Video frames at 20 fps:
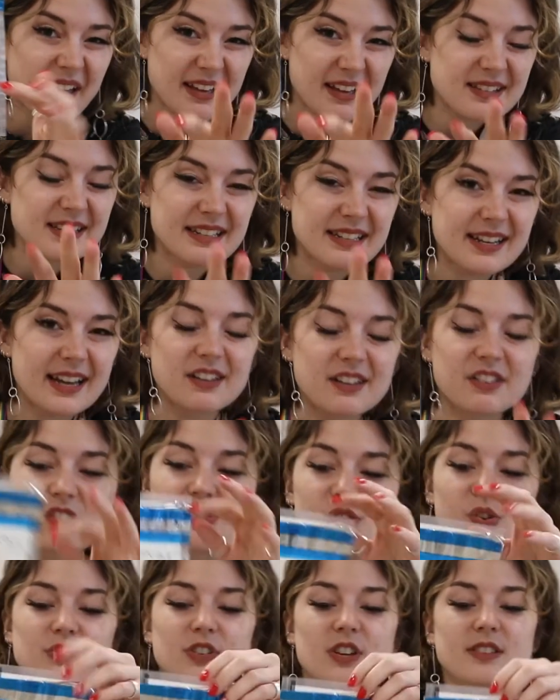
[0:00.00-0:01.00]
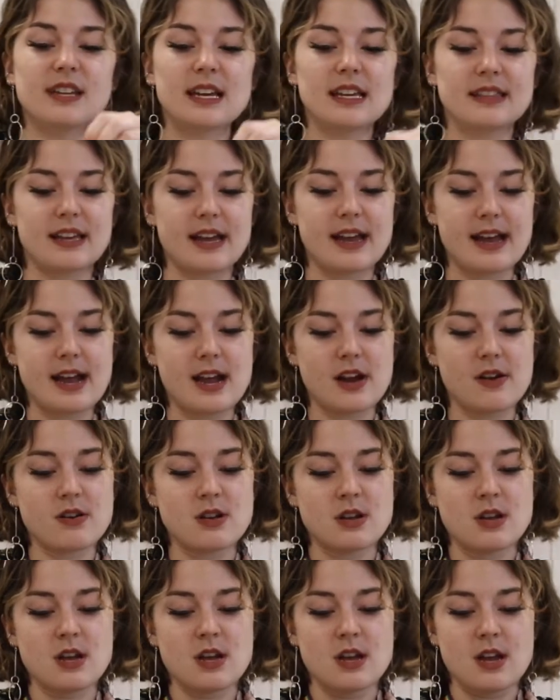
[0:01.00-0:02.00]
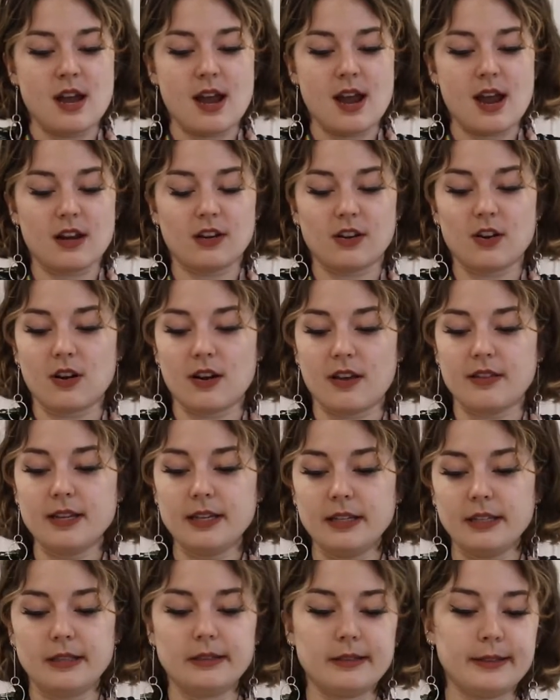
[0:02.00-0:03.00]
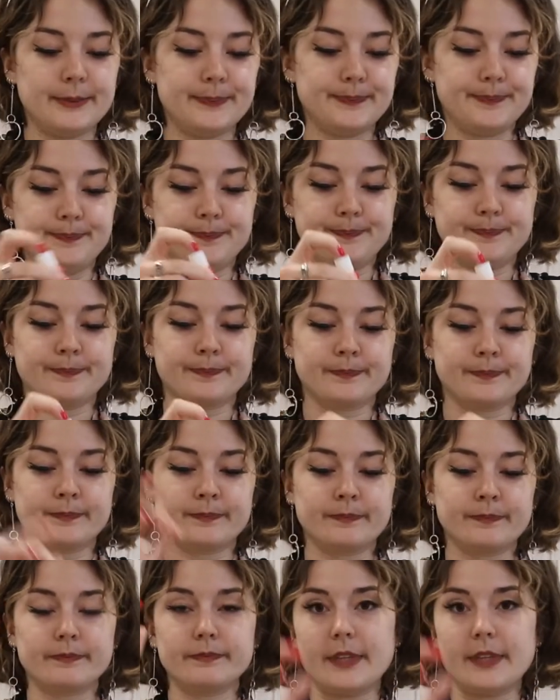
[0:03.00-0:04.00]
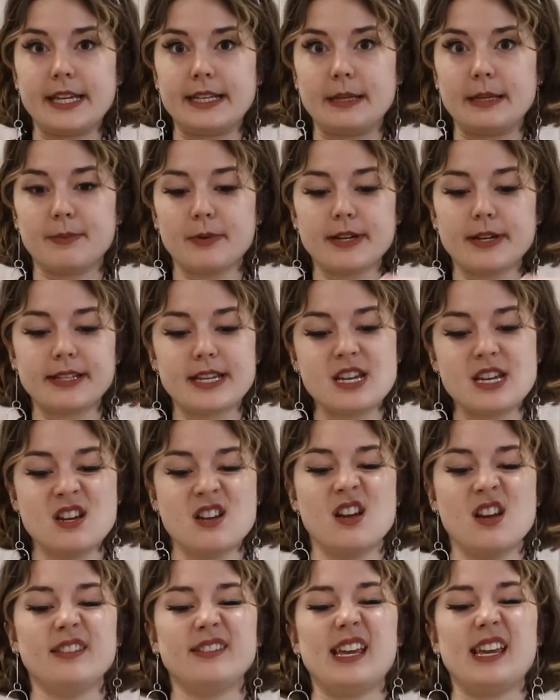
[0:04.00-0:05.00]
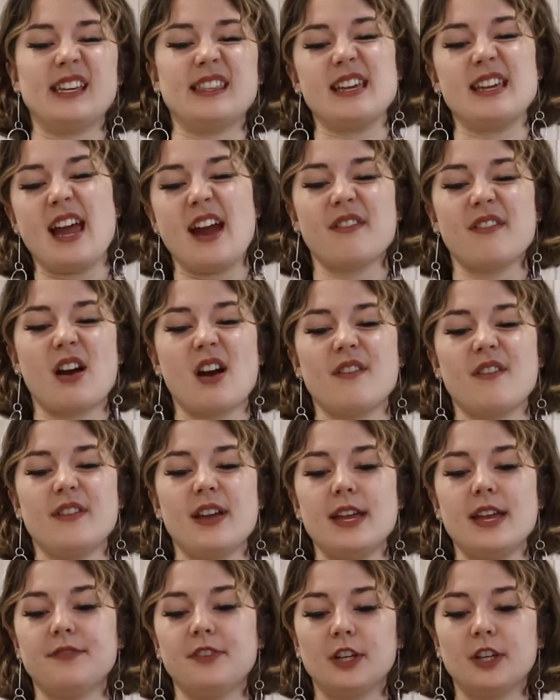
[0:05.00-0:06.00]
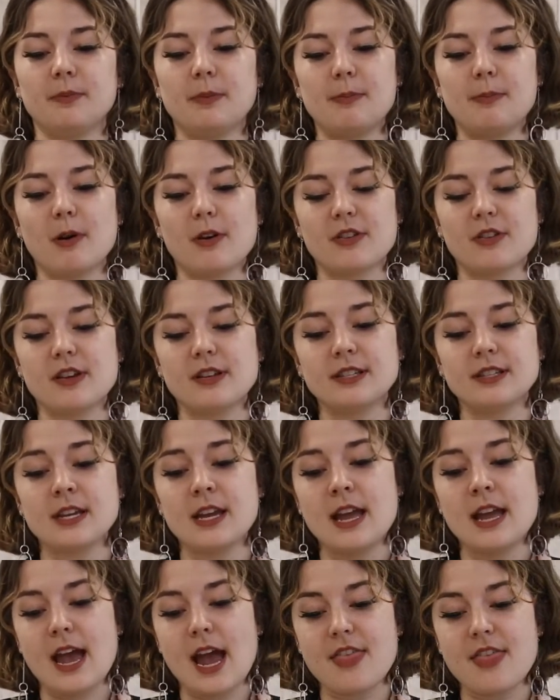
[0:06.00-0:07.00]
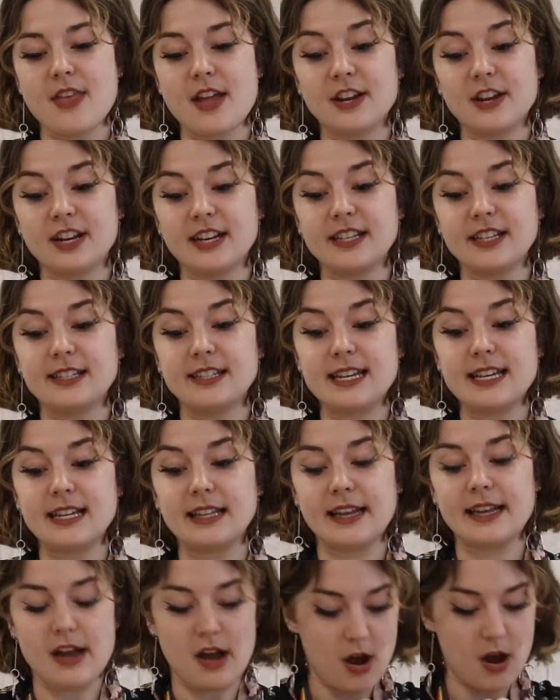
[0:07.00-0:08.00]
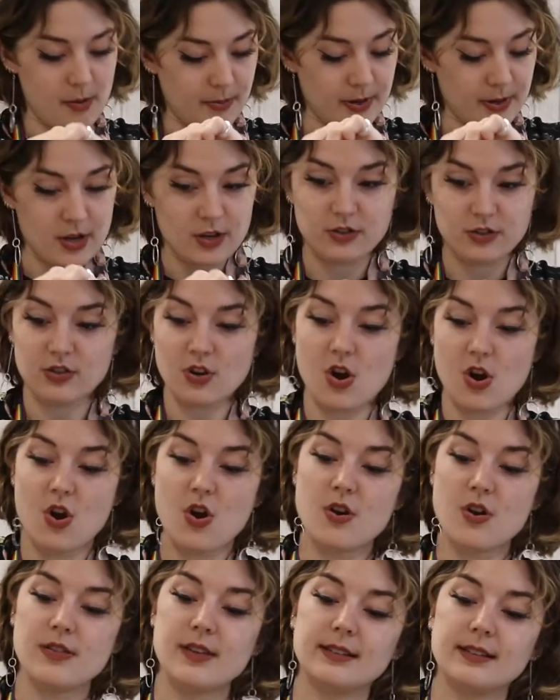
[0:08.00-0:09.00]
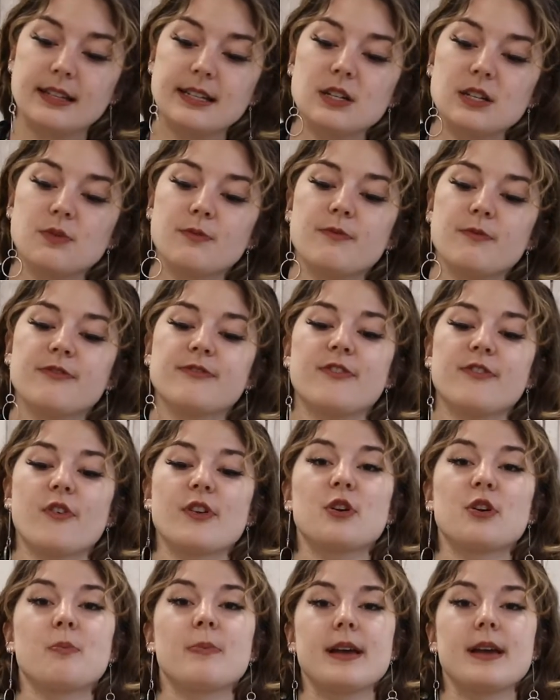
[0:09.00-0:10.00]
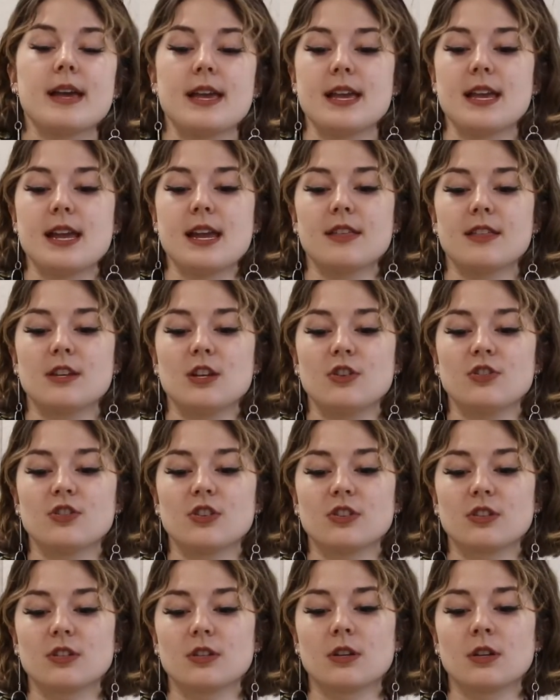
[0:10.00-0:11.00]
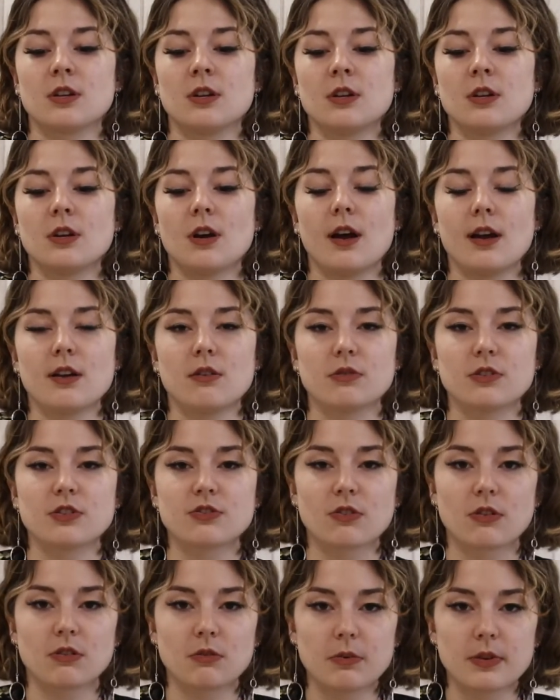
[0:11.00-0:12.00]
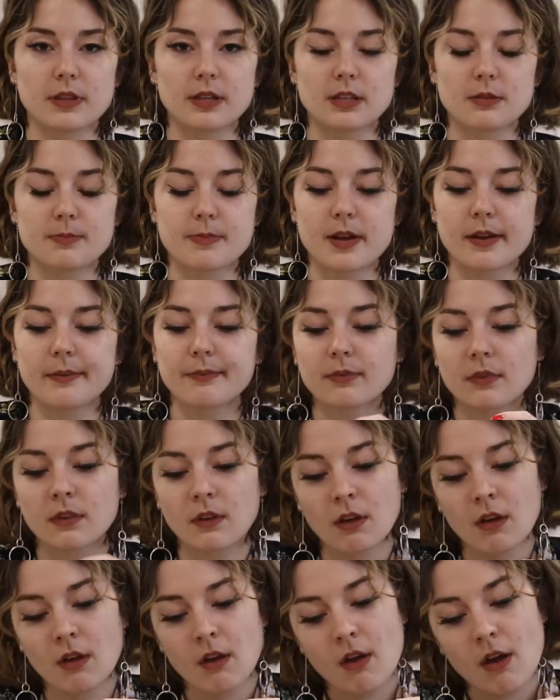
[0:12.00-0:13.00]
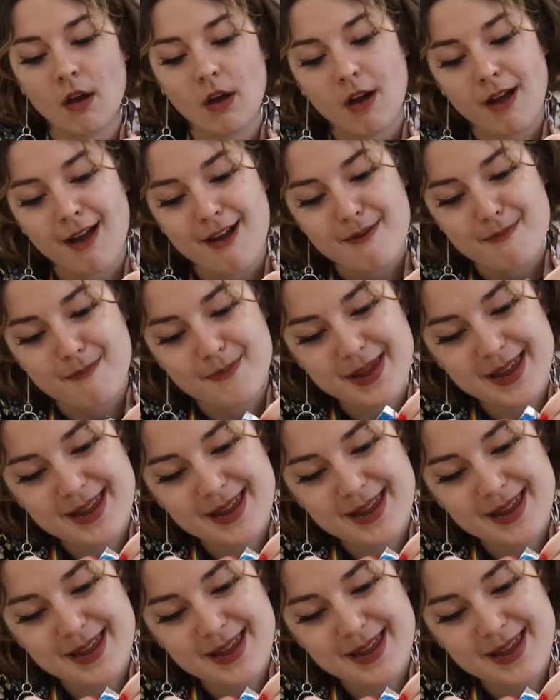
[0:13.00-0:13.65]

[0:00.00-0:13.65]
That's intentional, don't take that out. And go like this, easy breezy. Take the air out of it if you can be bothered. And then you're going to seal it up. So there's a little foil bit here that I always struggle with this bit.